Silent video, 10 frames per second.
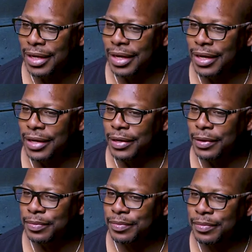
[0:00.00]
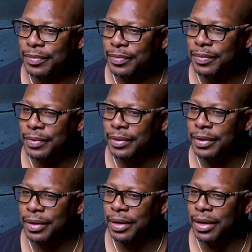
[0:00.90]
Um,
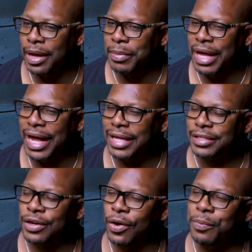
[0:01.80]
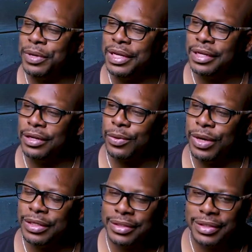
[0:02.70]
I'm going to ask an open-ended
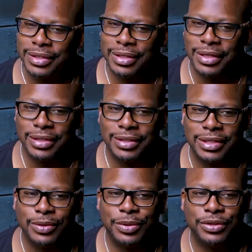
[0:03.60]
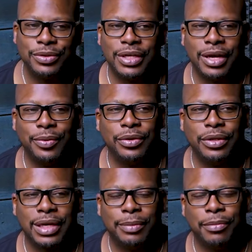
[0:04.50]
question and just see what you say. When you
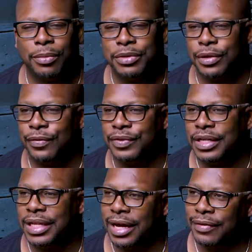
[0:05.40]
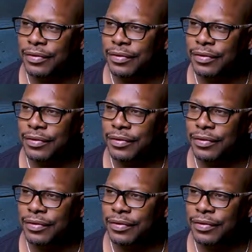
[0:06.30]
look at moments over your life